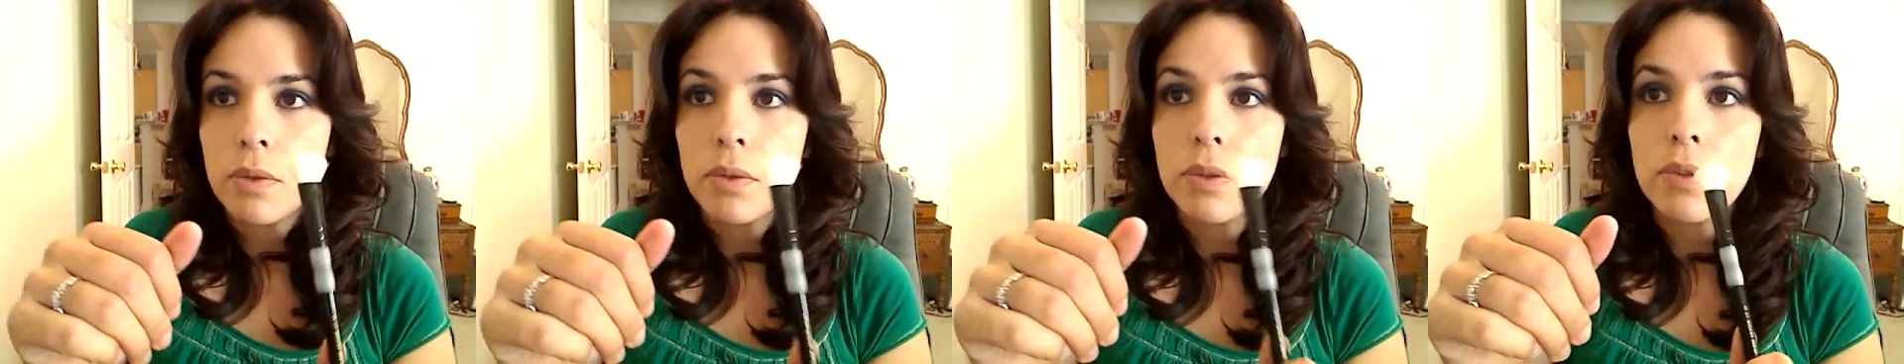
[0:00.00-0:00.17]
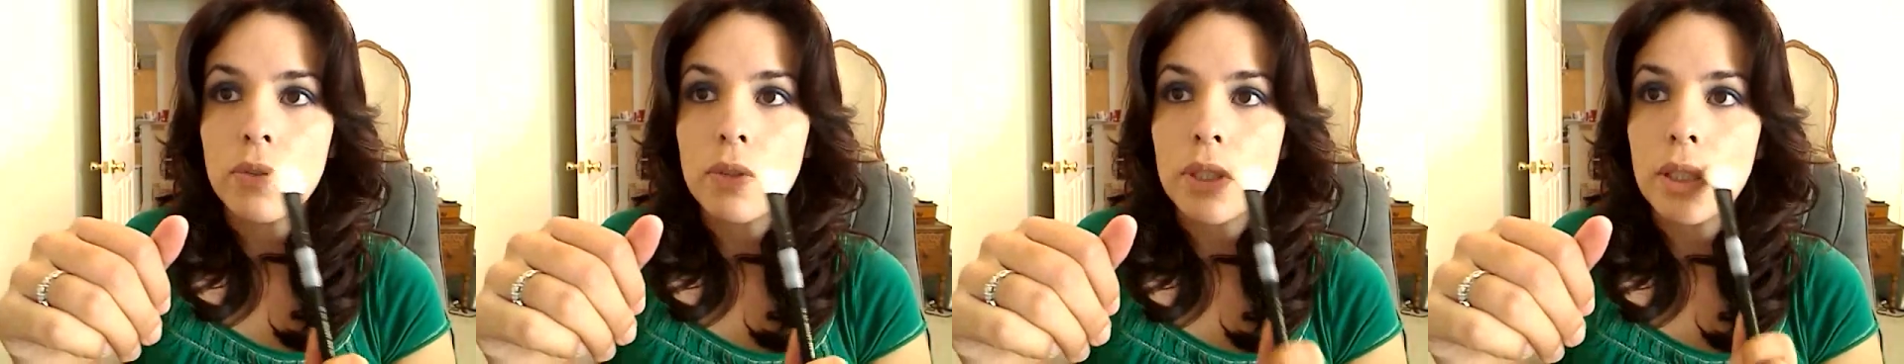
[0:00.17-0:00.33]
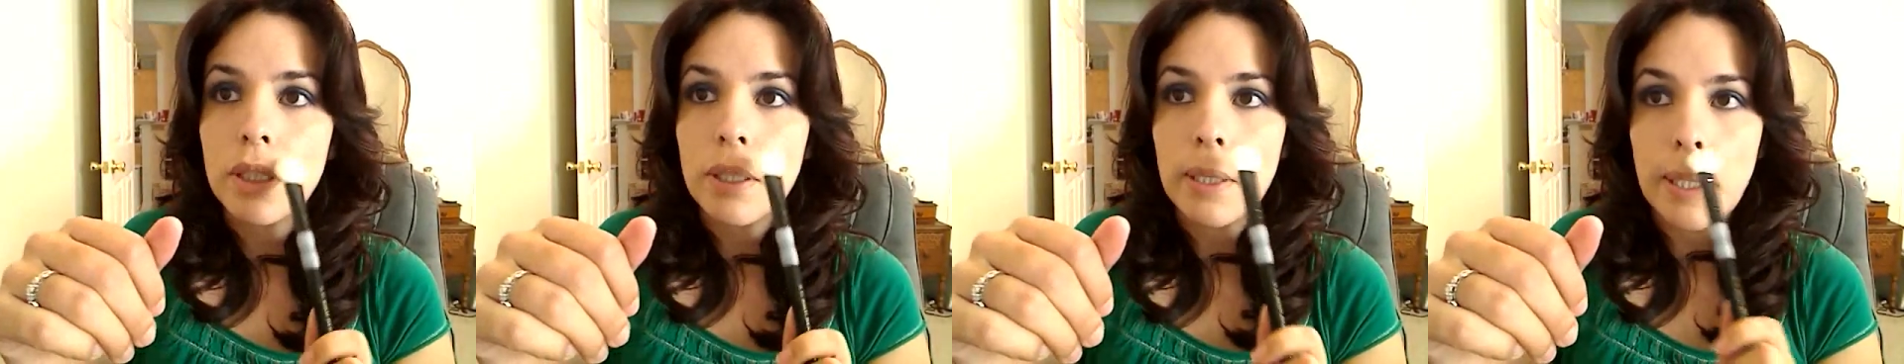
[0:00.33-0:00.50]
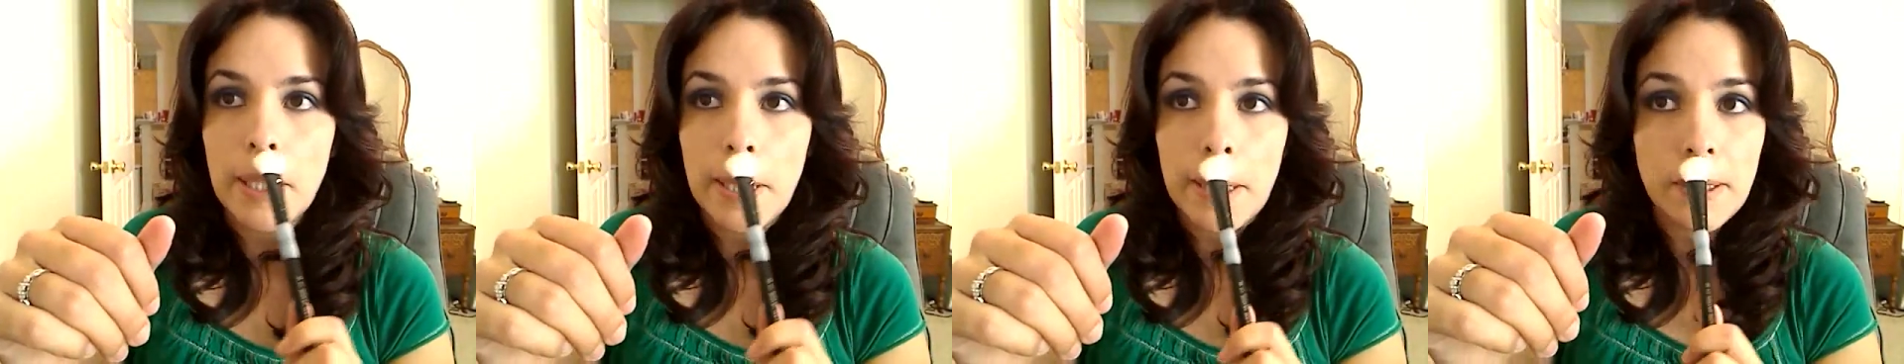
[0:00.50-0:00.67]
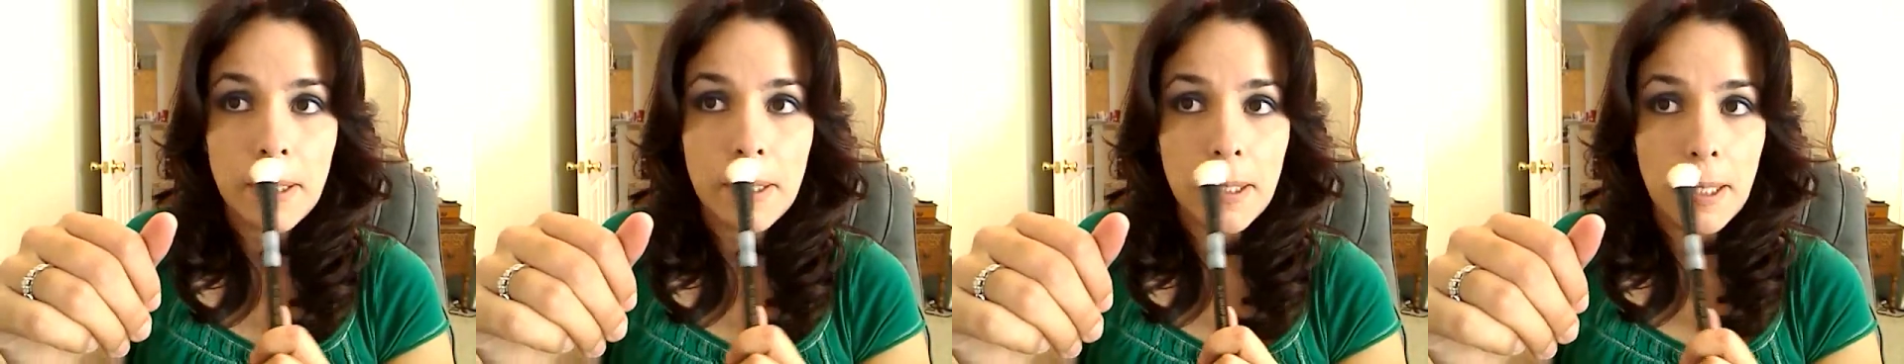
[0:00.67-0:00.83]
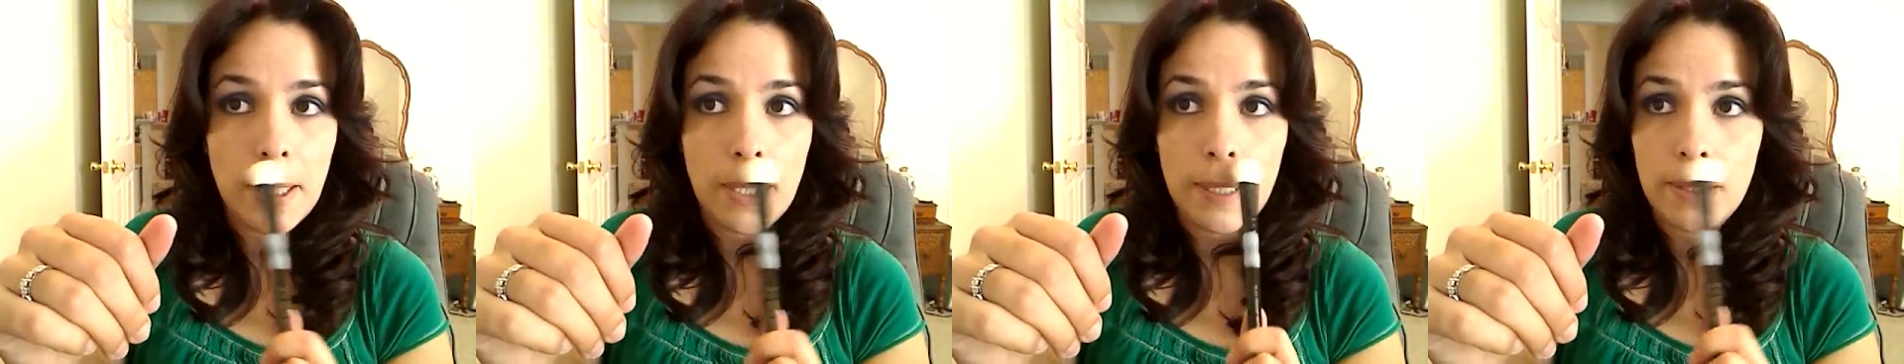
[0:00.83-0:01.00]
one's really good
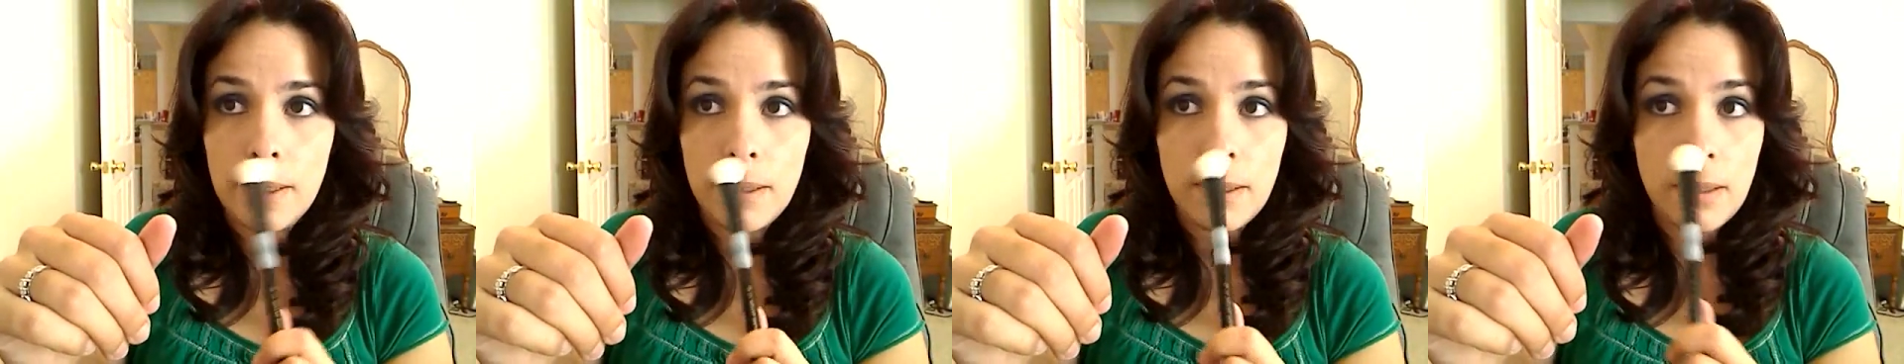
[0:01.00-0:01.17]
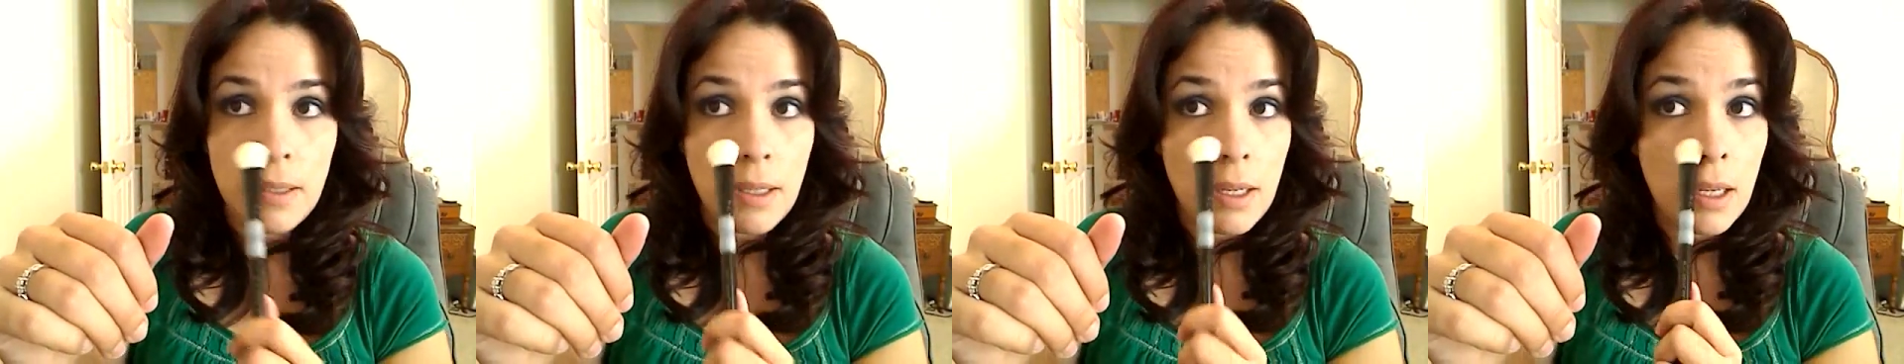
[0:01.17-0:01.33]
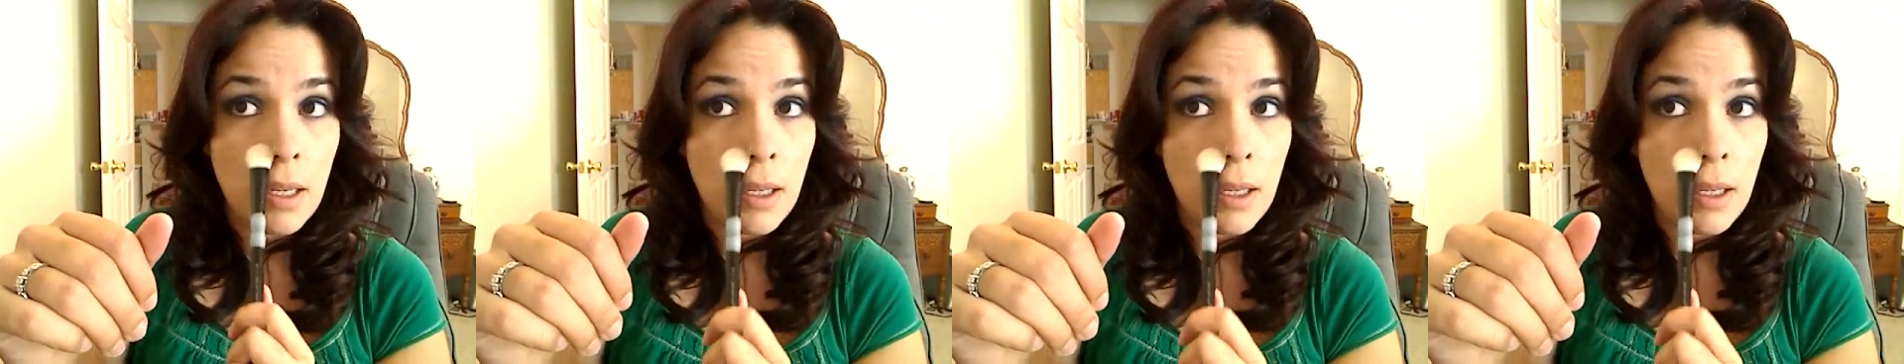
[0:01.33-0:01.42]
because it gets